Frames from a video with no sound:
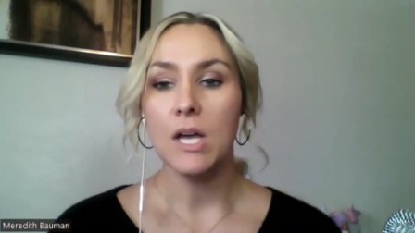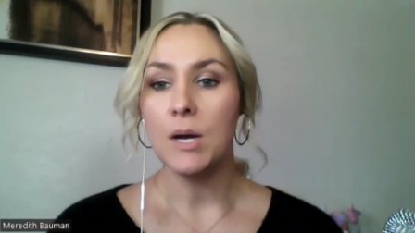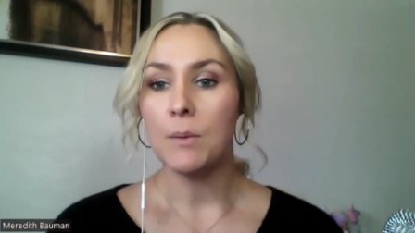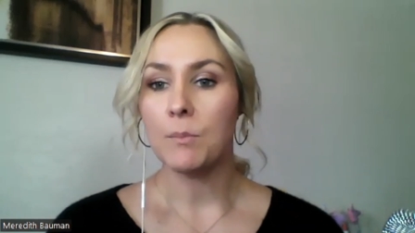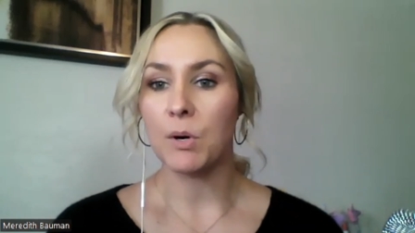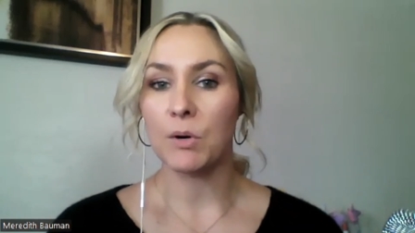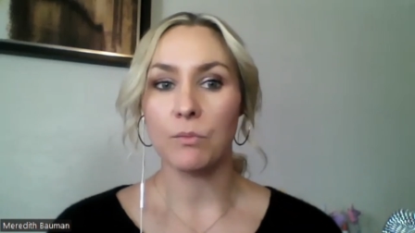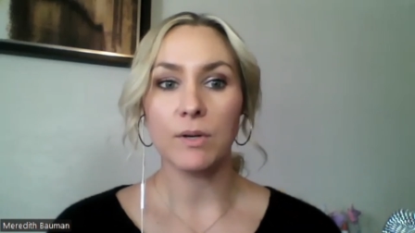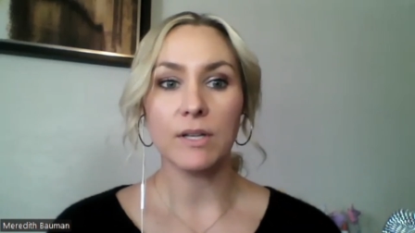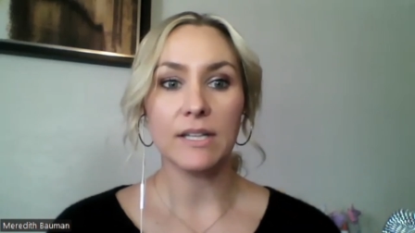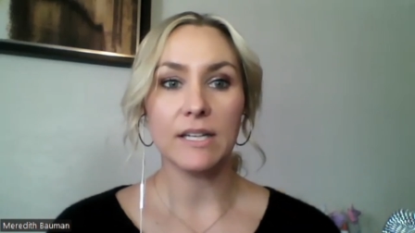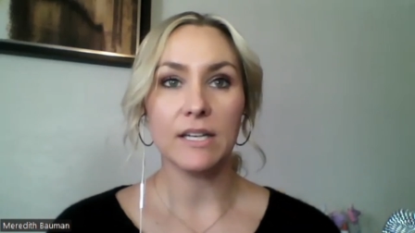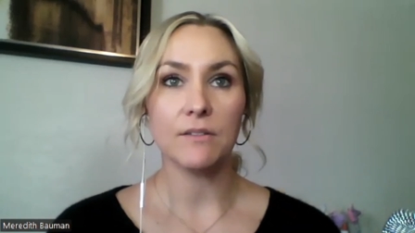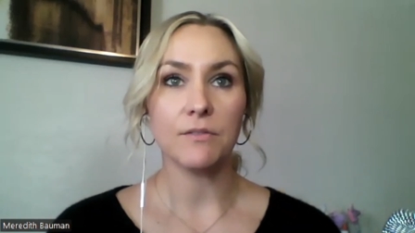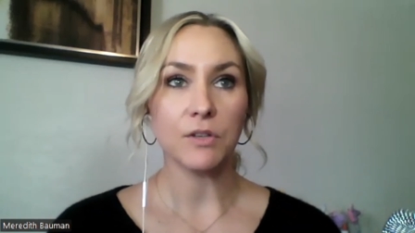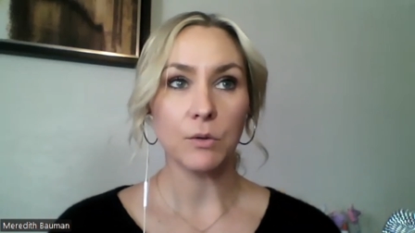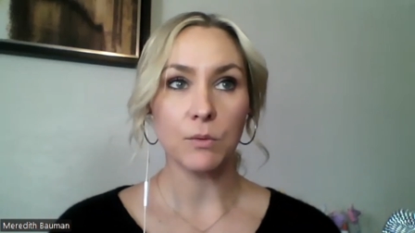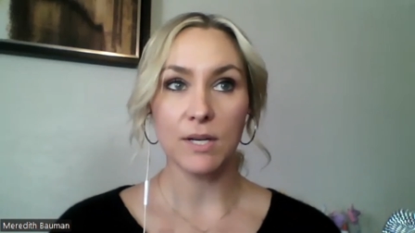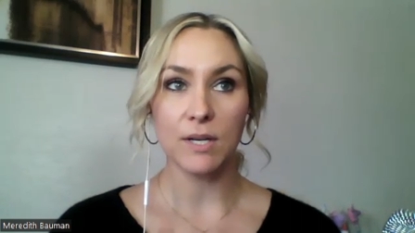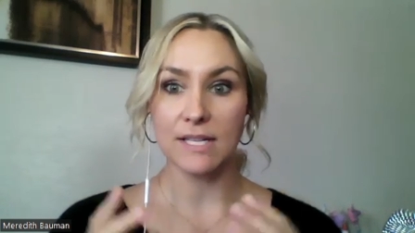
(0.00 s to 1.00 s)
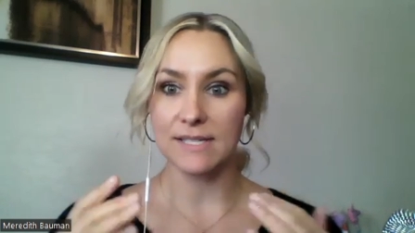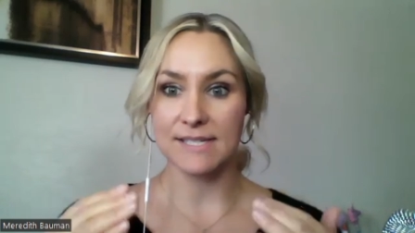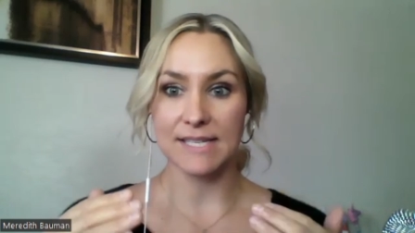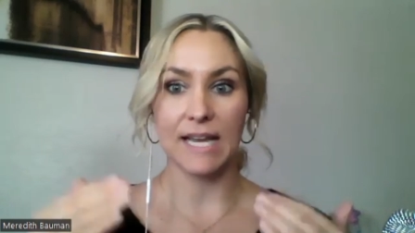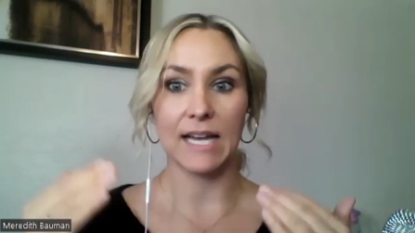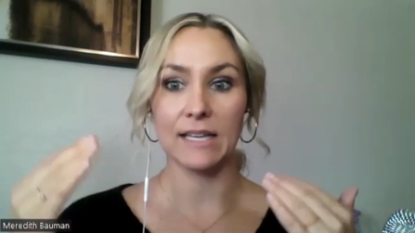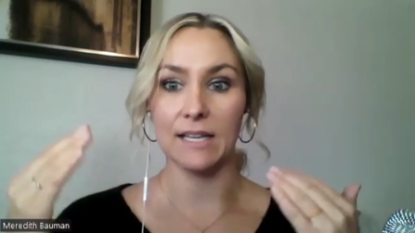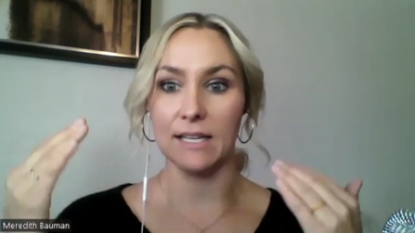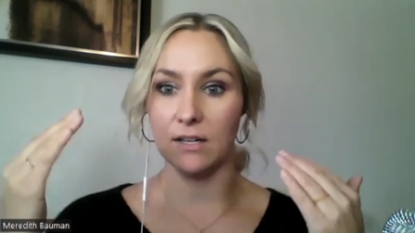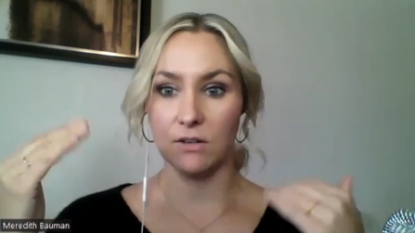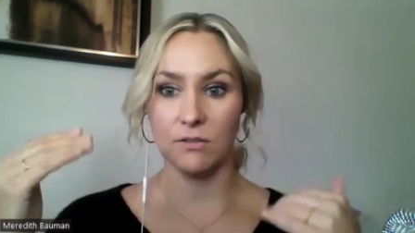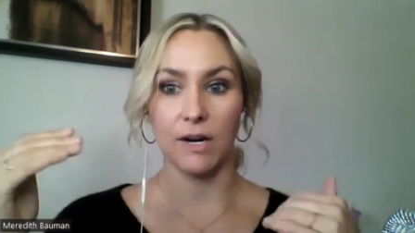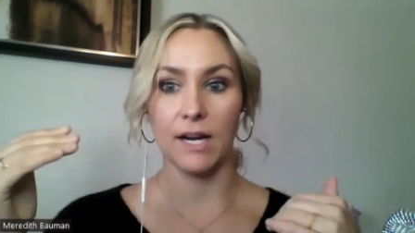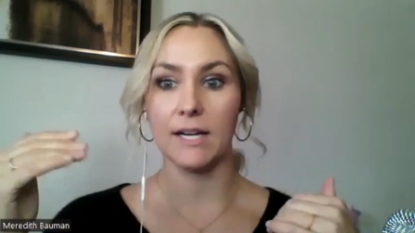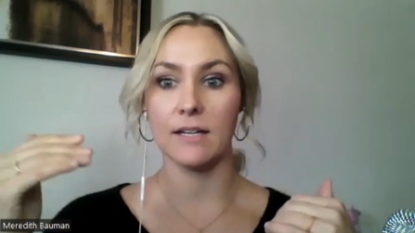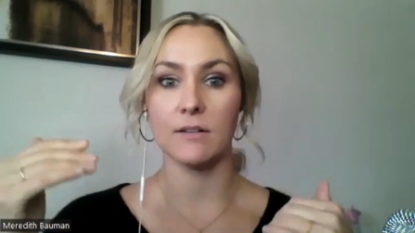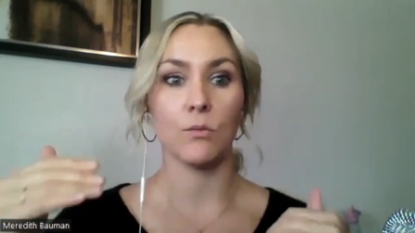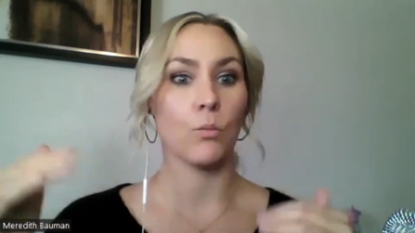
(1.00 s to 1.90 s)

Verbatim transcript: but really if you can say like all right